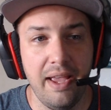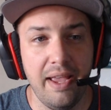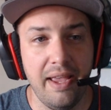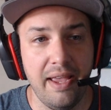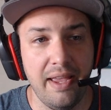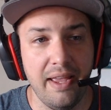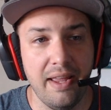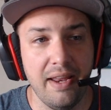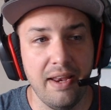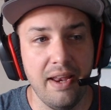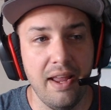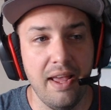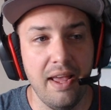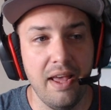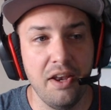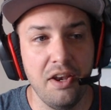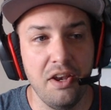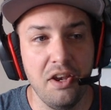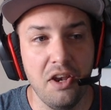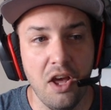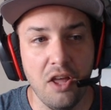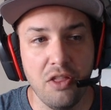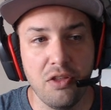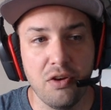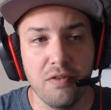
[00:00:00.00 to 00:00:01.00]
in
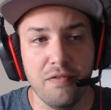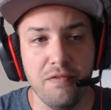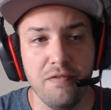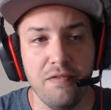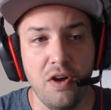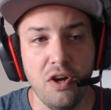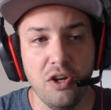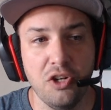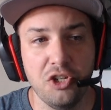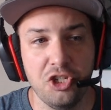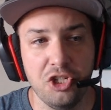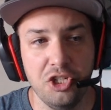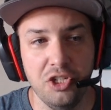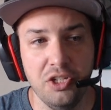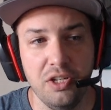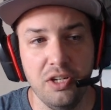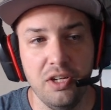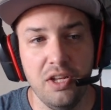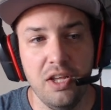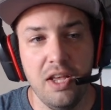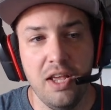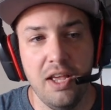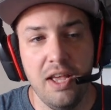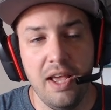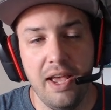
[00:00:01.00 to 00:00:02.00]
another
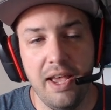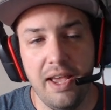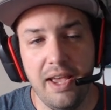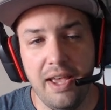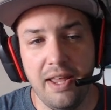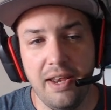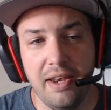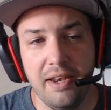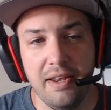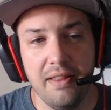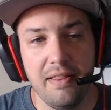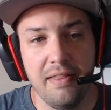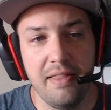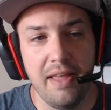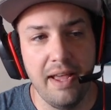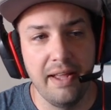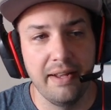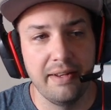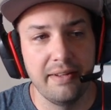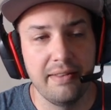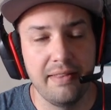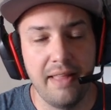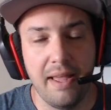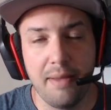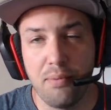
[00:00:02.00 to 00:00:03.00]
function, and
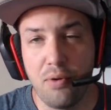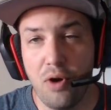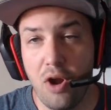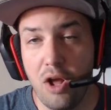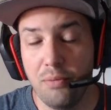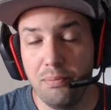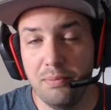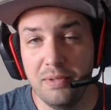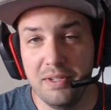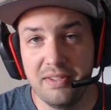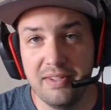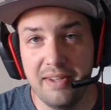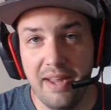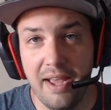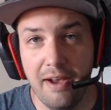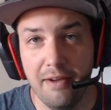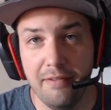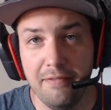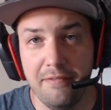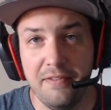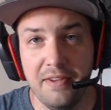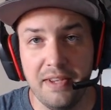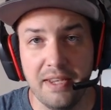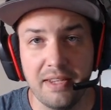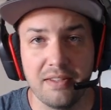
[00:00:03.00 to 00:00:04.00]
that problem is
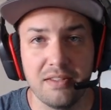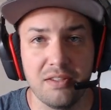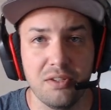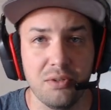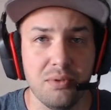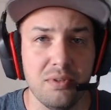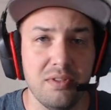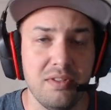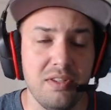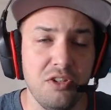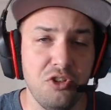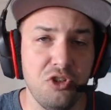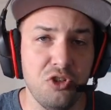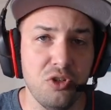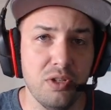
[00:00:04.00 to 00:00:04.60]
now fixed. So